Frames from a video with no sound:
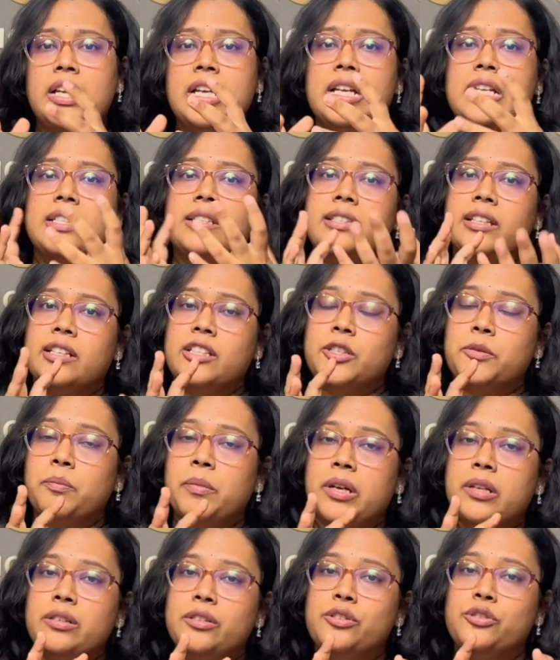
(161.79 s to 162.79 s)
6
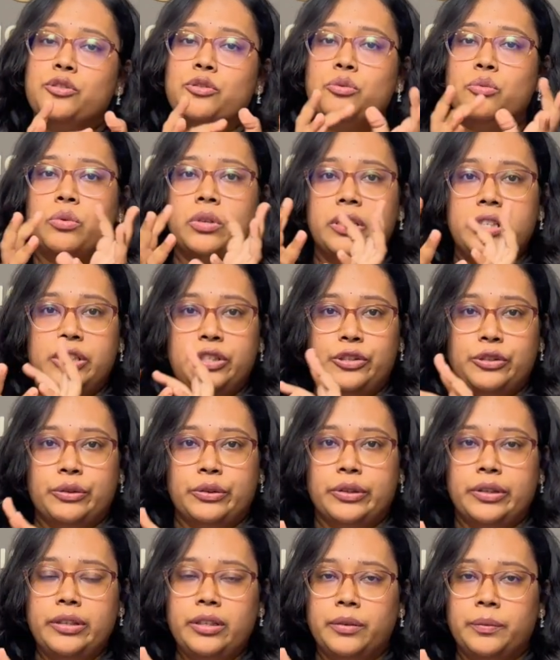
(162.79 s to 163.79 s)
months to a
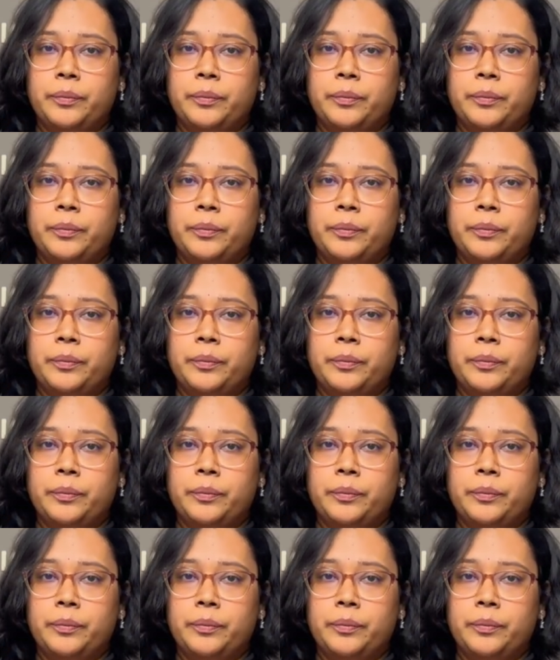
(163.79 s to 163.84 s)
year.